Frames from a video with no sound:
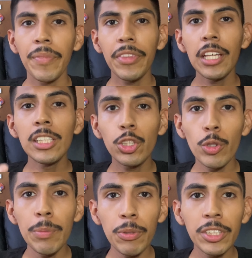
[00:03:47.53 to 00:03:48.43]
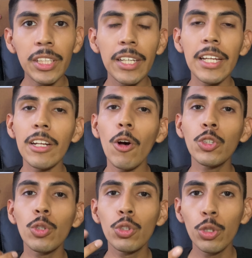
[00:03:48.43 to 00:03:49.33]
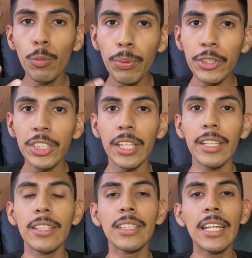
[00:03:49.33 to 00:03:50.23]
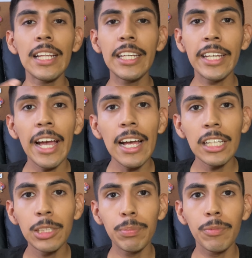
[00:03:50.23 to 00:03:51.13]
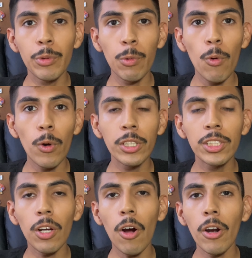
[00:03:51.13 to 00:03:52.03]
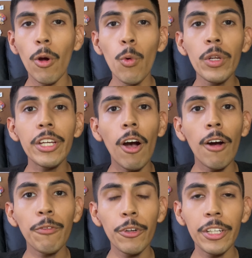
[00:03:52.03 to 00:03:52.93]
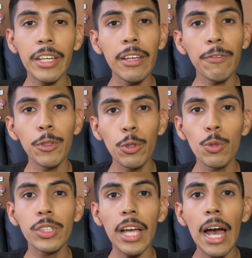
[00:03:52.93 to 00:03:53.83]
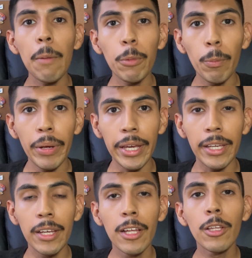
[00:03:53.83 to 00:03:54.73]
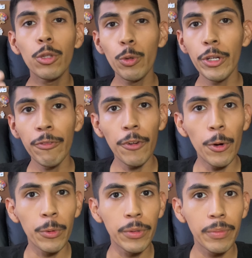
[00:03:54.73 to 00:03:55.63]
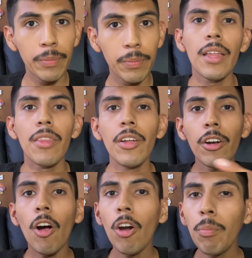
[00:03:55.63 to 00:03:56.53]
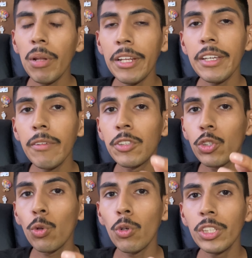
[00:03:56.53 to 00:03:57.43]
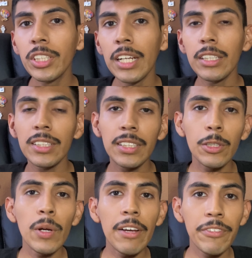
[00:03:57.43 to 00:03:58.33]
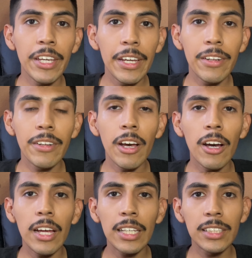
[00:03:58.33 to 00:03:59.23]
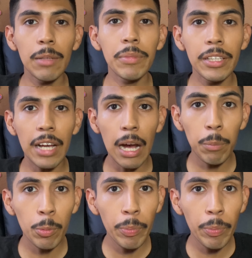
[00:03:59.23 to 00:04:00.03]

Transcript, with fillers: These 3% and also 2% daily cash rewards are only offered if you use Apple Pay through your phone. There are plenty of stores that still have yet not accepted Apple